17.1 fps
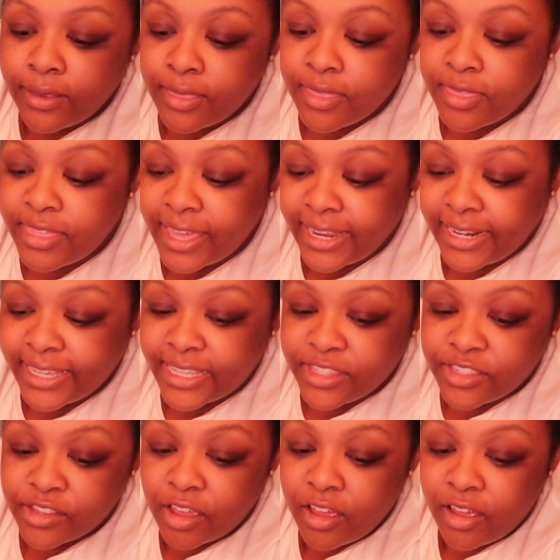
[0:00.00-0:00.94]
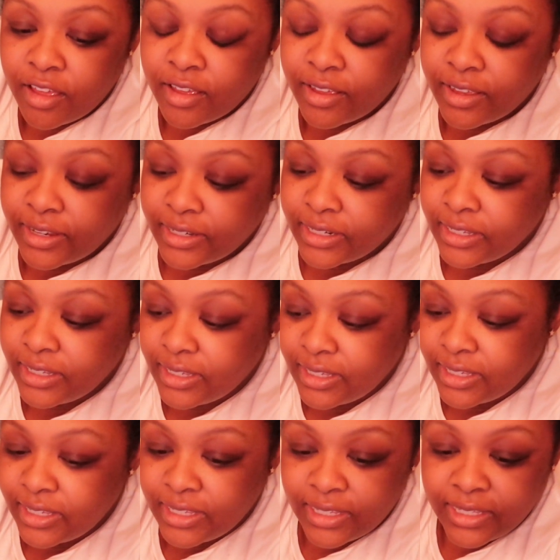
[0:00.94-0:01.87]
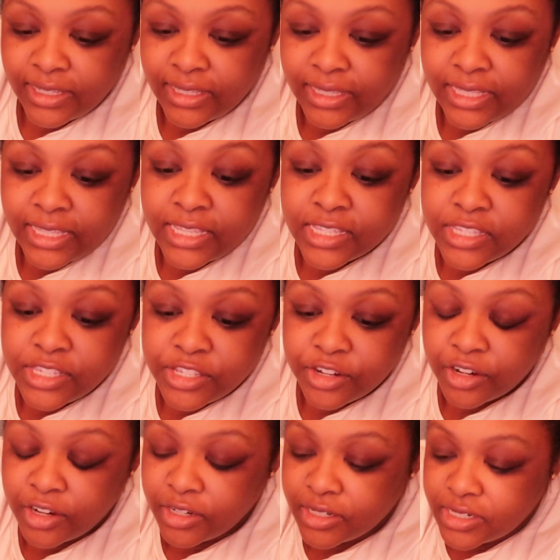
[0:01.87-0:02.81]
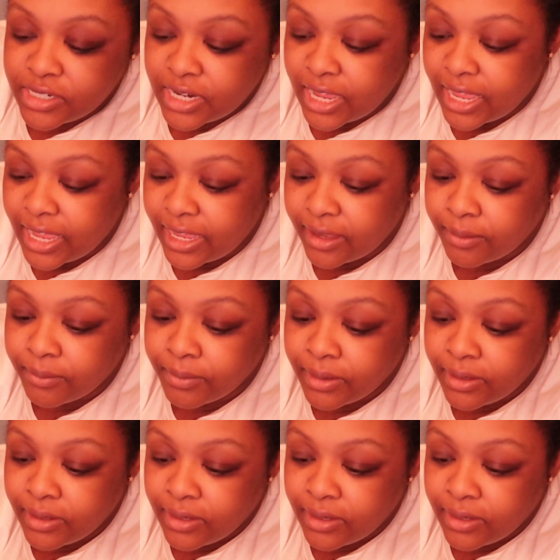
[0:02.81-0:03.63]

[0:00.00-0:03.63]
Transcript: that it's on Eastern time